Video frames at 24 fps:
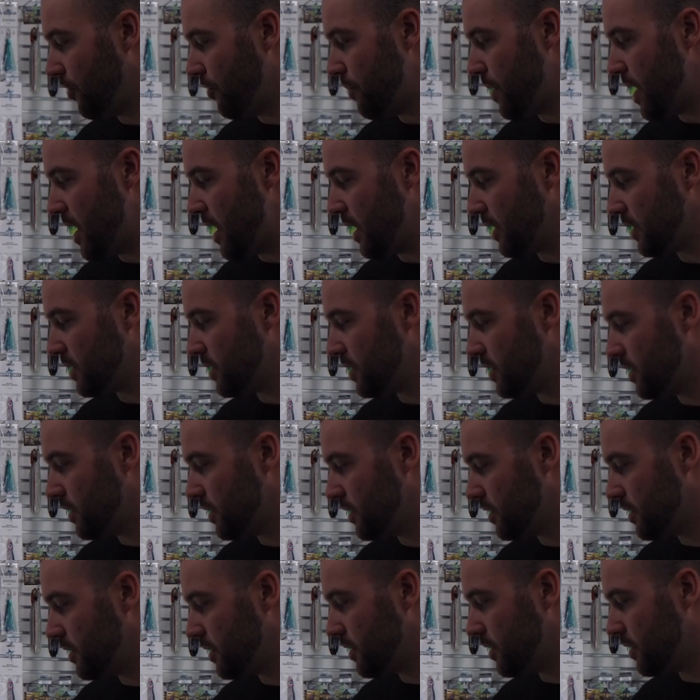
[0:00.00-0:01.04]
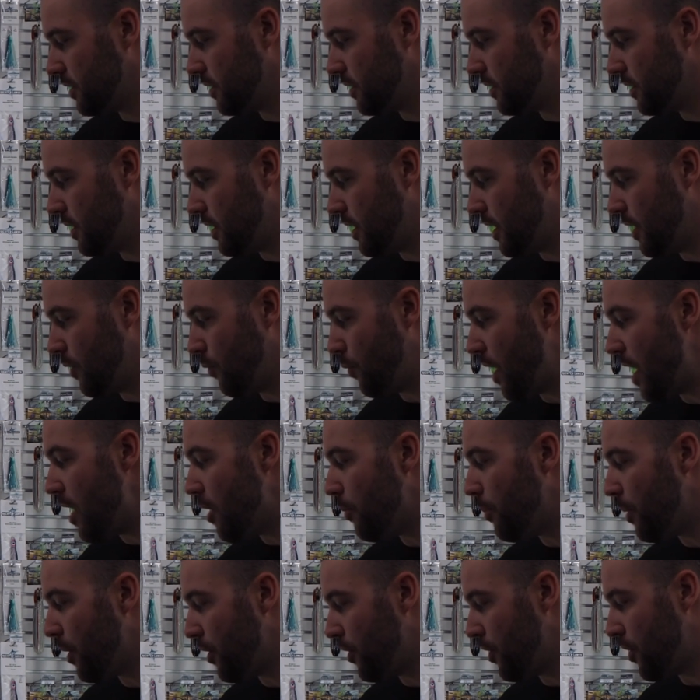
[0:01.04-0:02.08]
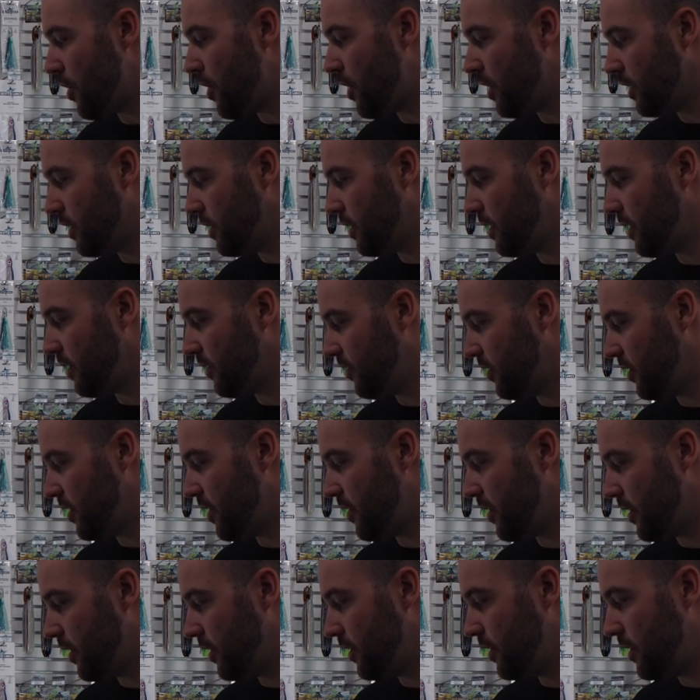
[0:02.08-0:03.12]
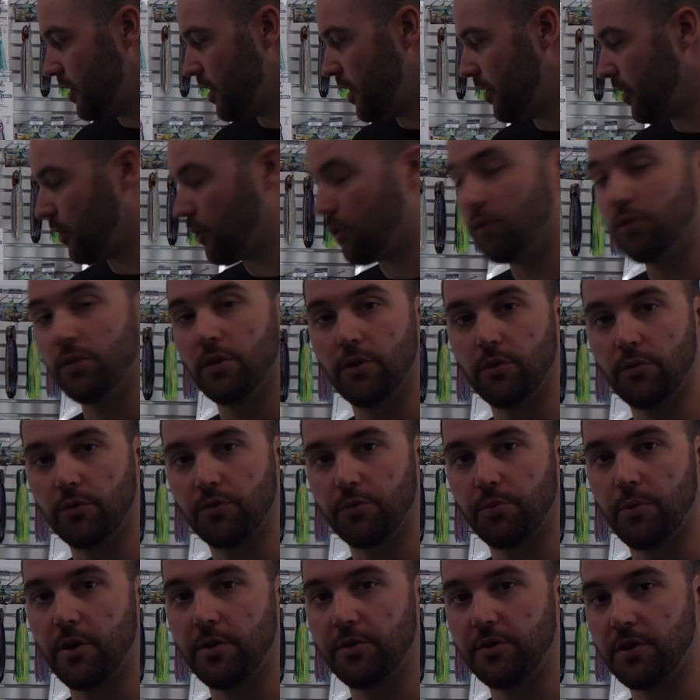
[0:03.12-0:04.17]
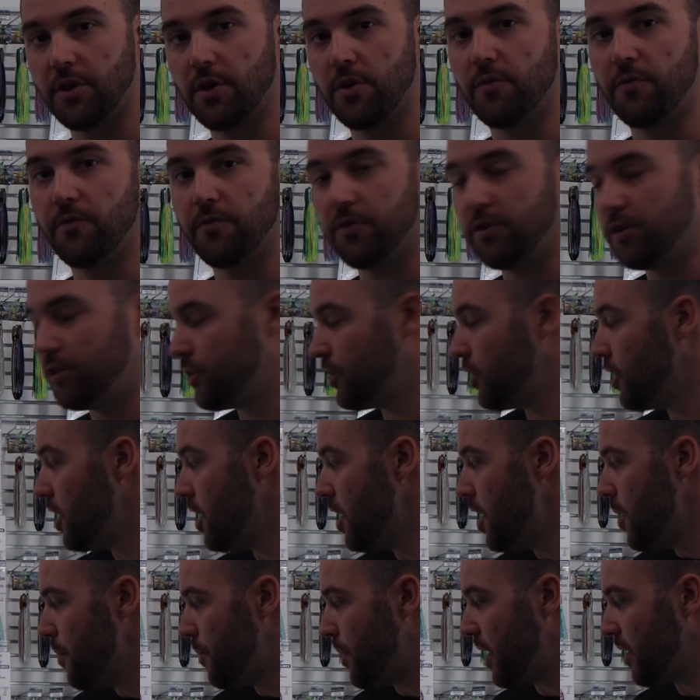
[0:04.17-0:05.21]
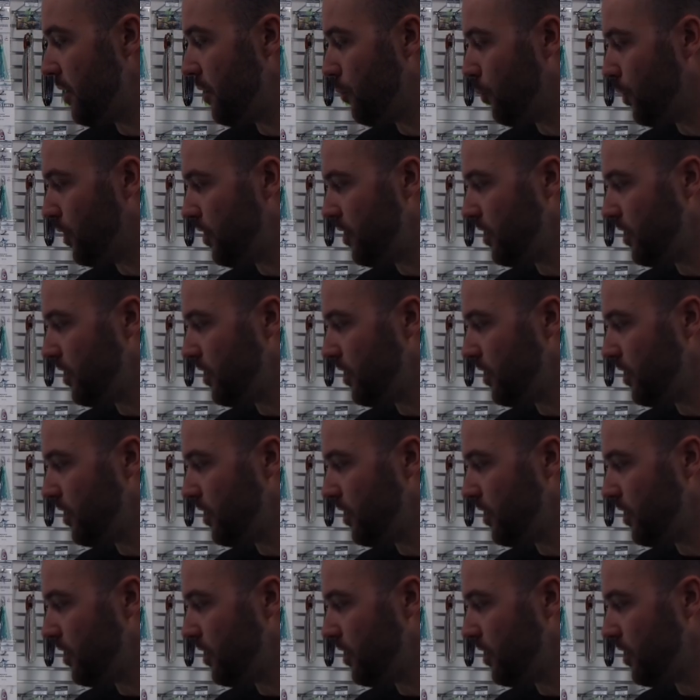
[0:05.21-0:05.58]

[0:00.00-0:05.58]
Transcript: marked Whalebone Island. That's another good little spot to go and fish. But with